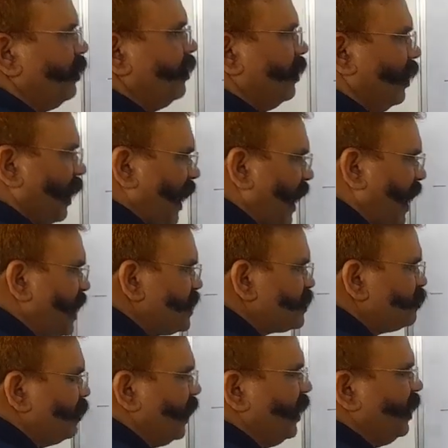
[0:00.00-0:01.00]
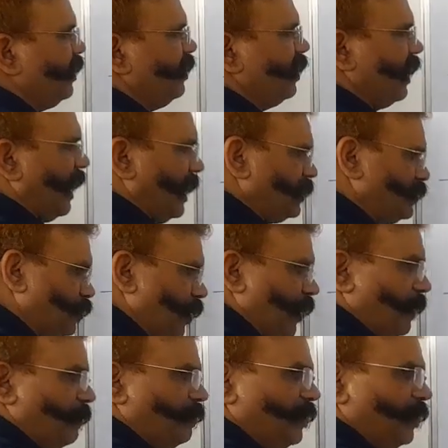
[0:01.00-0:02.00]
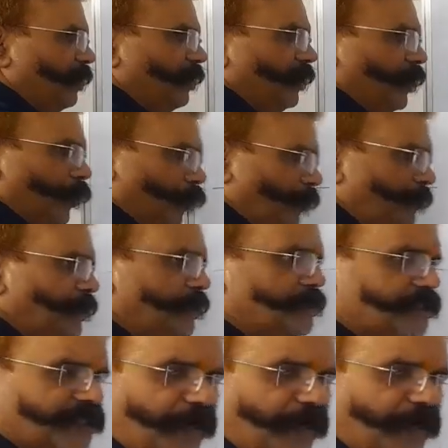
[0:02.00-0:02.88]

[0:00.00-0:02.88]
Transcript: has been achieved, which is